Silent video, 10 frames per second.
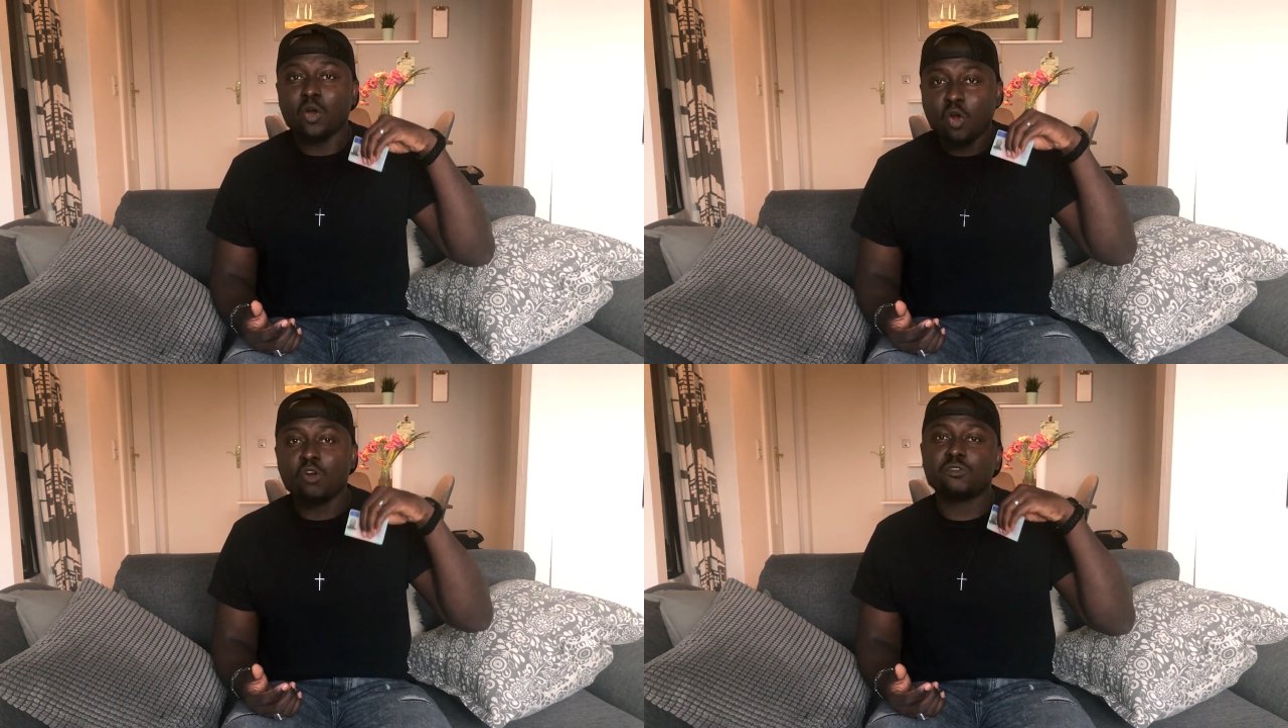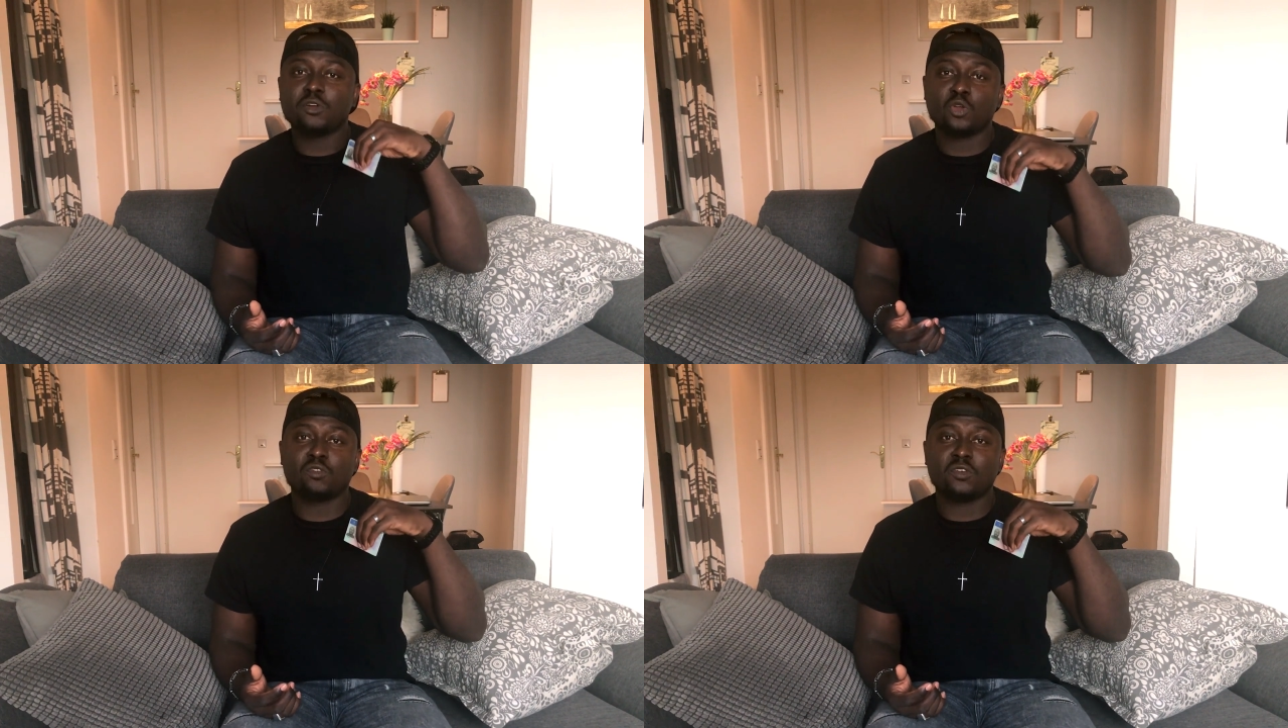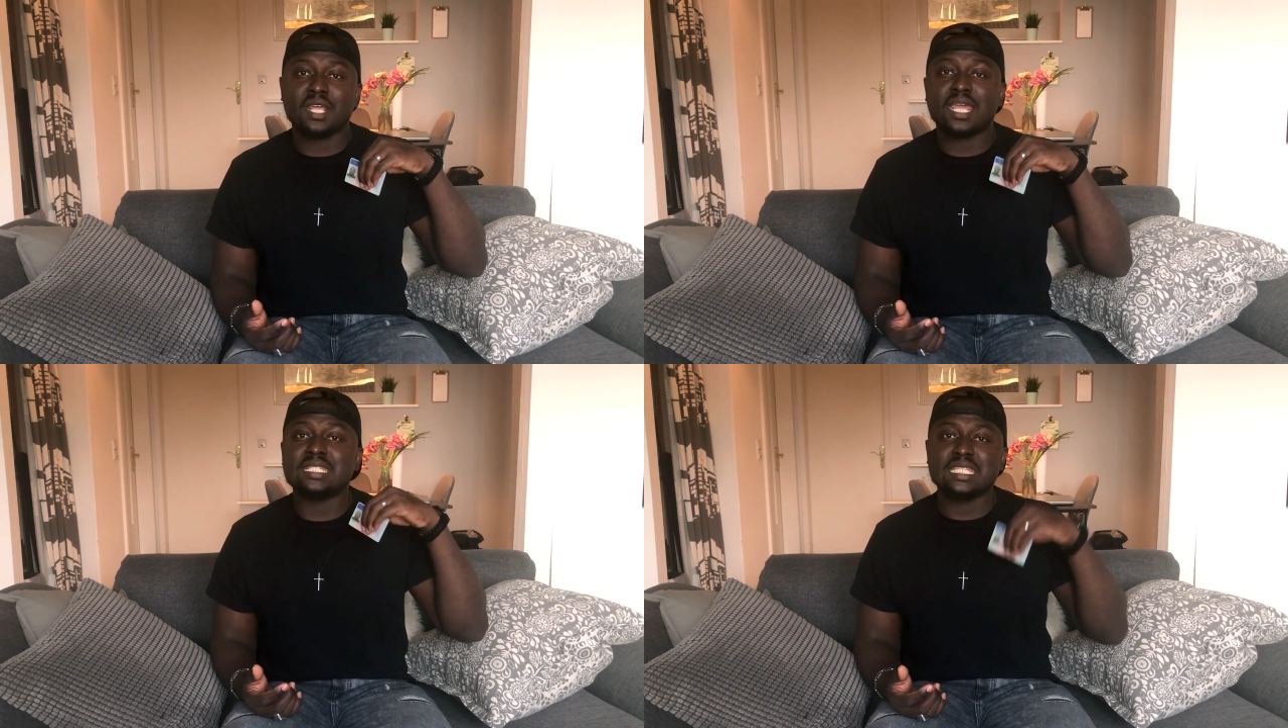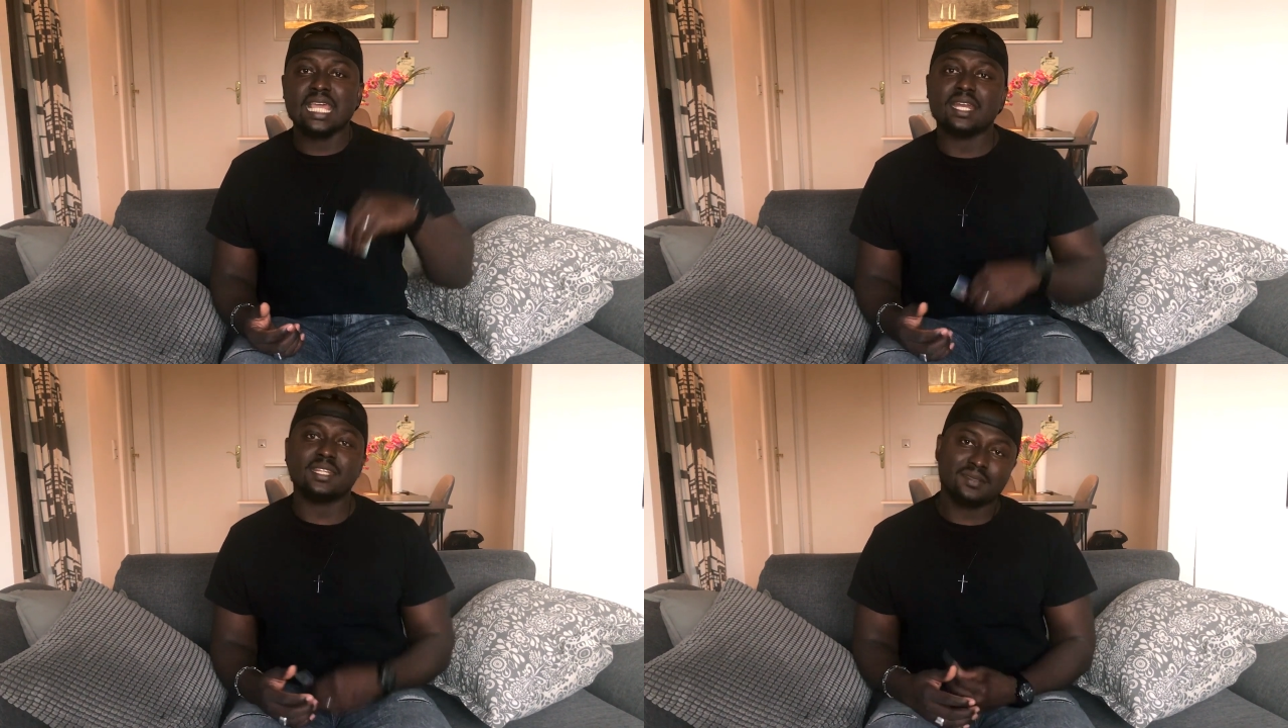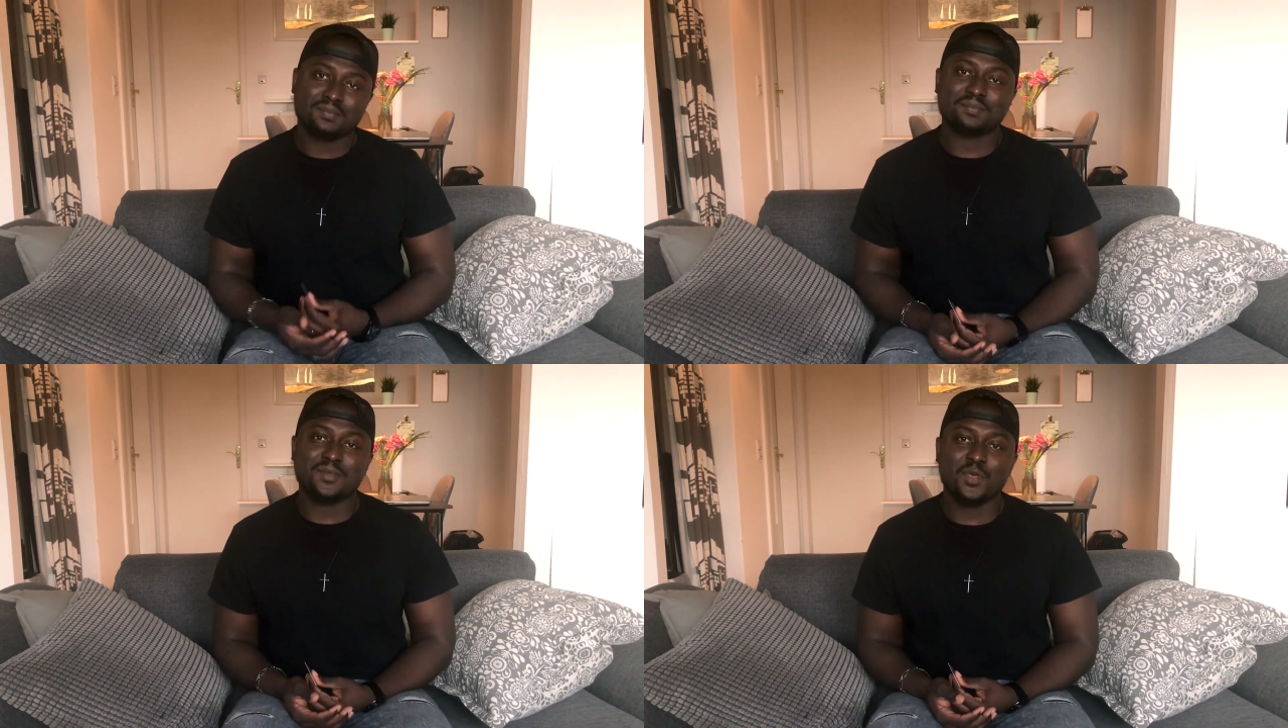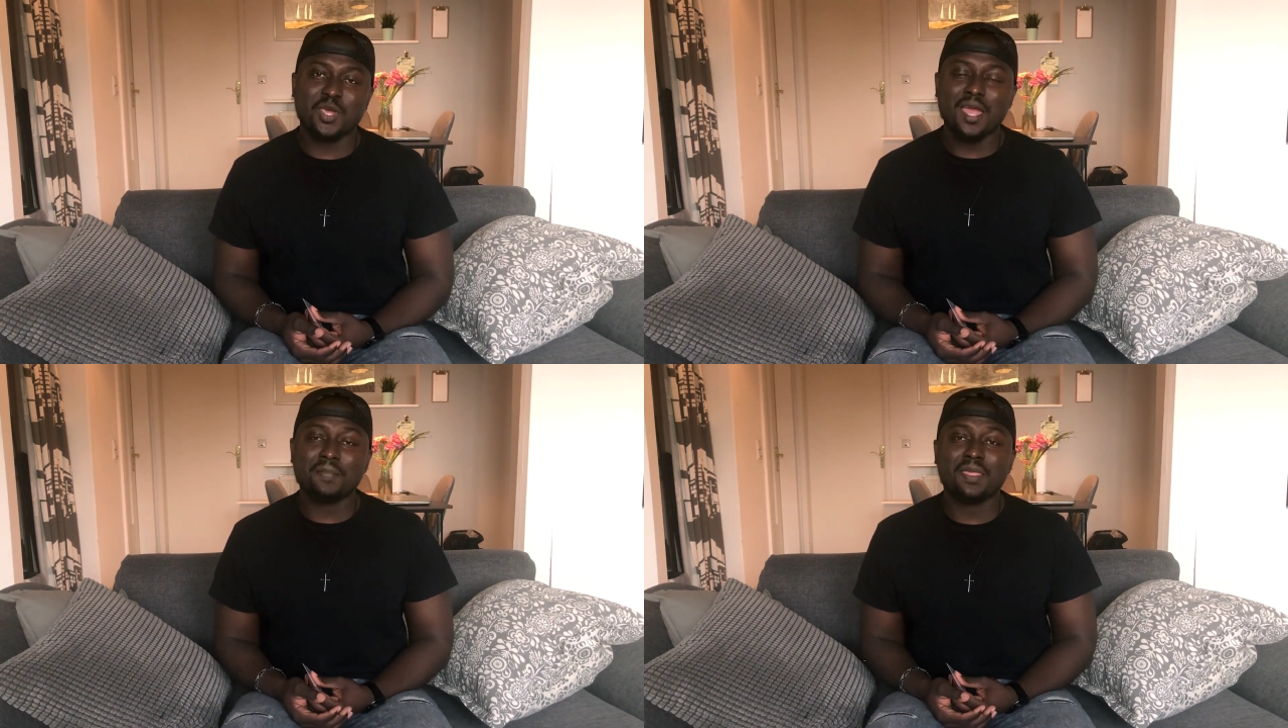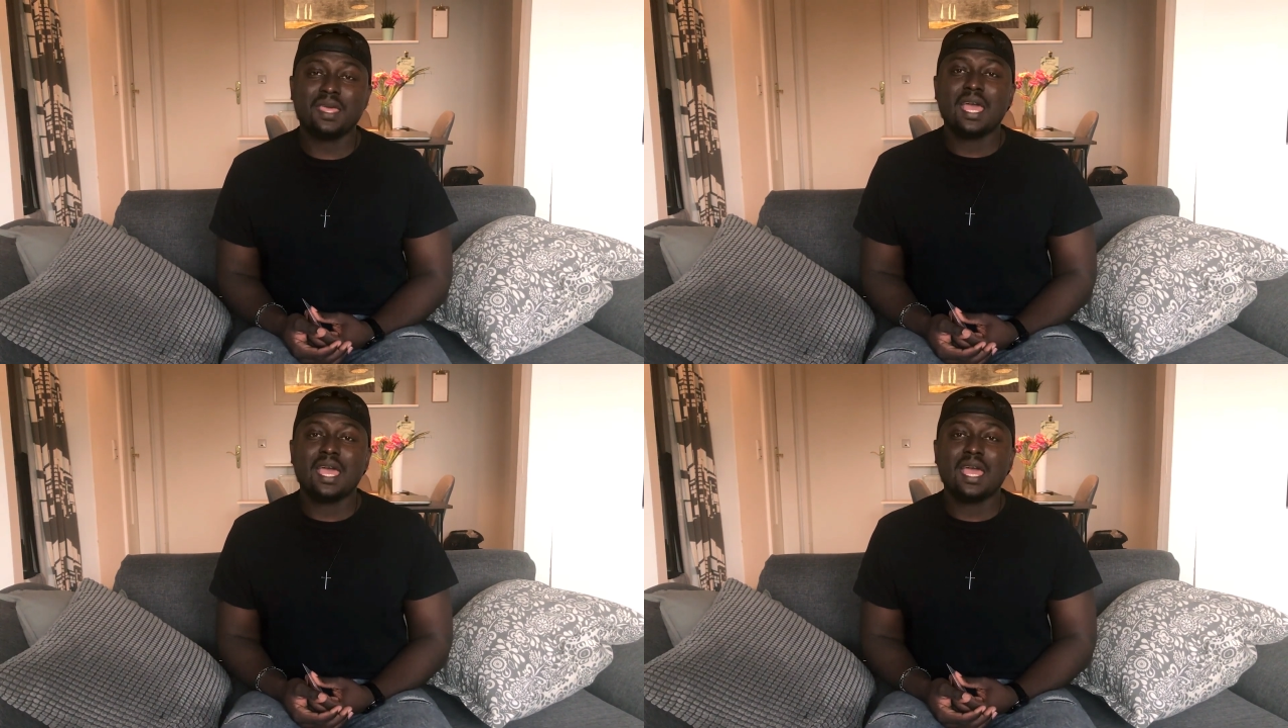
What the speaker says: over and over again to get it. Okay,